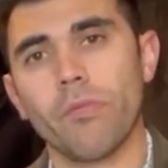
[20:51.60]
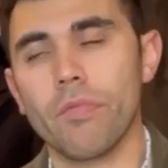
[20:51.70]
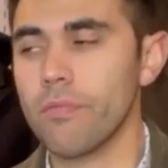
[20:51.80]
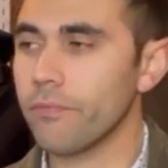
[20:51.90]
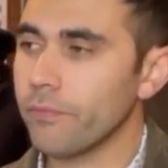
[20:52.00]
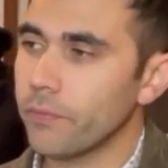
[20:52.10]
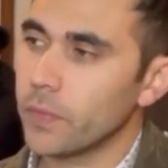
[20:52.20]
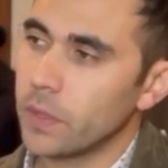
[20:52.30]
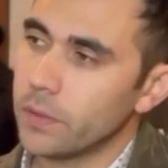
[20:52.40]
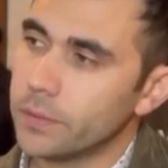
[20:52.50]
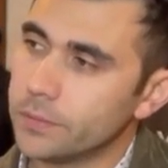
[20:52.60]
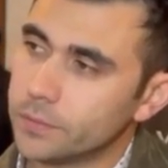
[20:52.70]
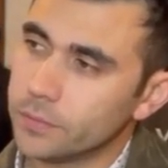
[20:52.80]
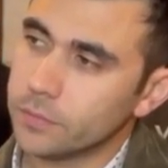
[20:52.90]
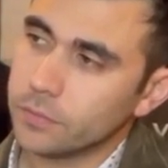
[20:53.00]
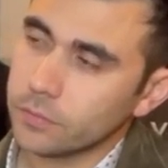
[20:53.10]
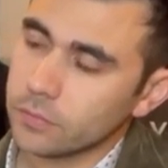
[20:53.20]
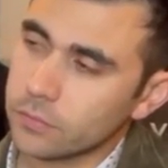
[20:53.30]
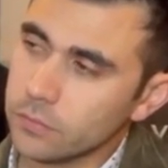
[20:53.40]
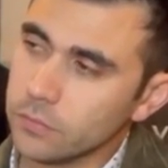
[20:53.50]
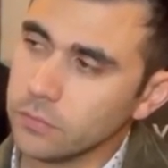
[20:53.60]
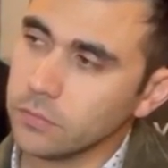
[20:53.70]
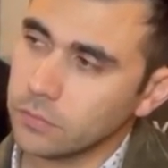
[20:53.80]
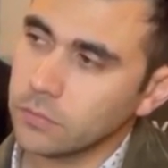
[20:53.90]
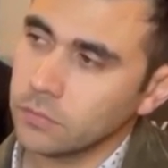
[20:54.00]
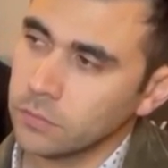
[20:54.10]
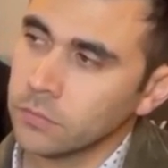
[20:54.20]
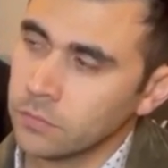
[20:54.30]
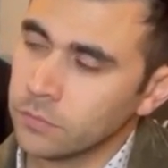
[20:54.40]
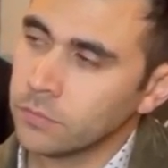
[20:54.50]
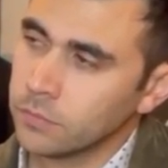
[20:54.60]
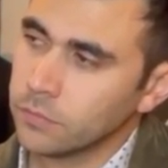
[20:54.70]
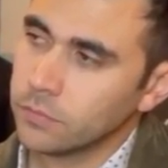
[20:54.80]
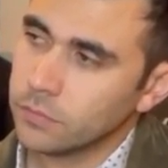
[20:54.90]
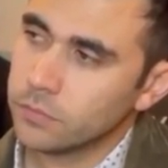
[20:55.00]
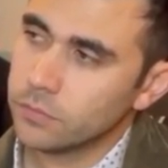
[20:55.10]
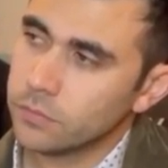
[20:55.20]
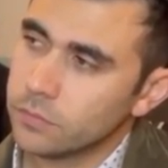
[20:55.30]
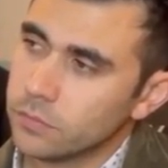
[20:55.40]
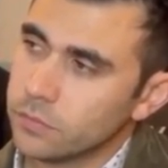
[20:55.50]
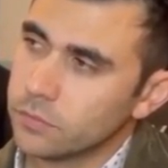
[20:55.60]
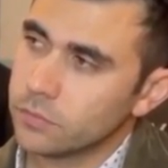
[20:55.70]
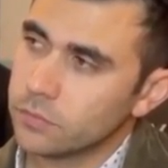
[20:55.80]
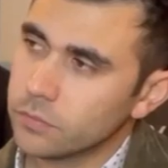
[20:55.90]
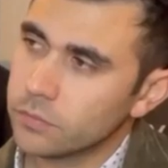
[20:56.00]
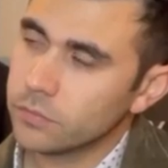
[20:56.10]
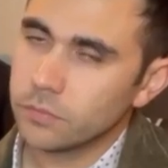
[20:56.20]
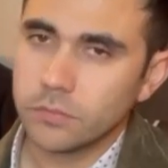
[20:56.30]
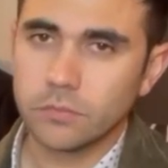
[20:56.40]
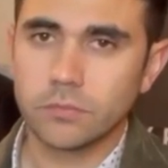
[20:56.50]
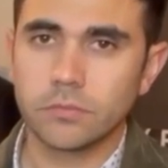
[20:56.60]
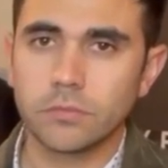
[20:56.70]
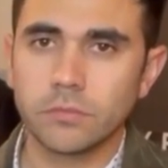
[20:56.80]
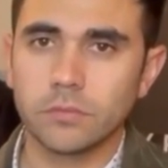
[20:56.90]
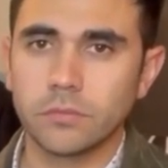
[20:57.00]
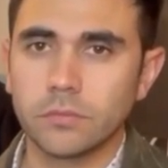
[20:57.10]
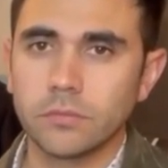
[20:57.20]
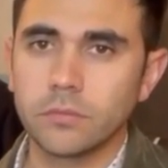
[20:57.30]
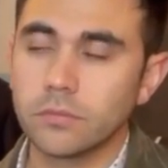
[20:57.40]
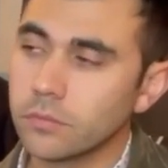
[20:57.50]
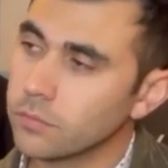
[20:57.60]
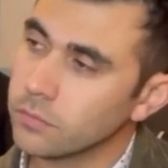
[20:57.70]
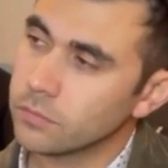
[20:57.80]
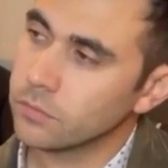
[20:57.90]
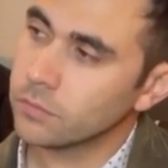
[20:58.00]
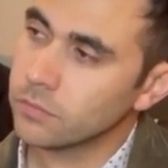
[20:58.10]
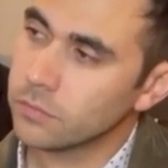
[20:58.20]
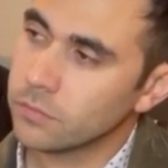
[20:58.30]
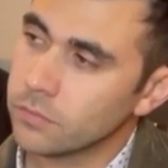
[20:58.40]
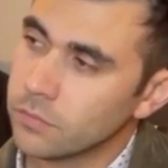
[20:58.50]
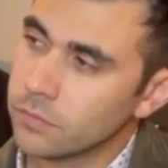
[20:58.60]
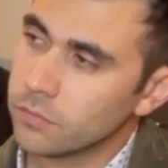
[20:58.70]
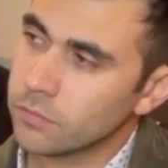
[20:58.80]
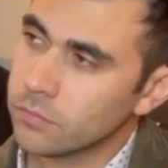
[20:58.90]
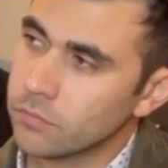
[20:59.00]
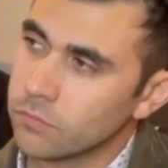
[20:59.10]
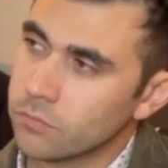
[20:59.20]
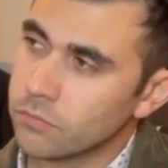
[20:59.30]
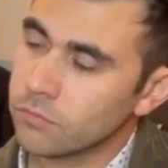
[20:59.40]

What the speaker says: This person isn't speaking.